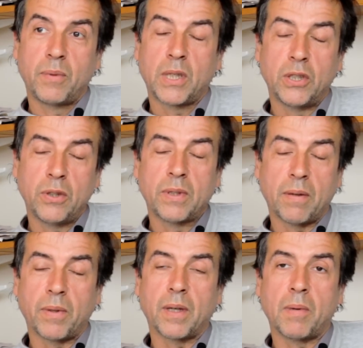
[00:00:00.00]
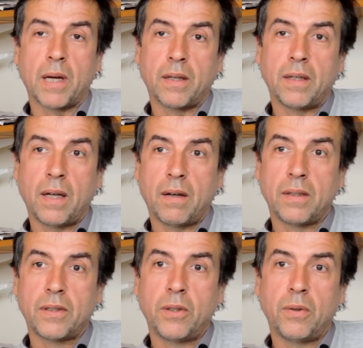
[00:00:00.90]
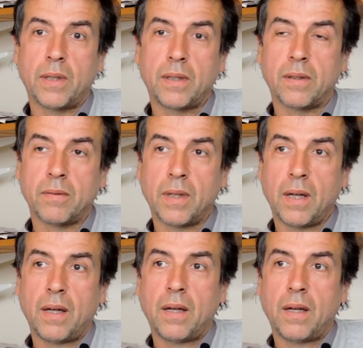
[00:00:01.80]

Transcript: We can do something about it now. Let's do it, you know.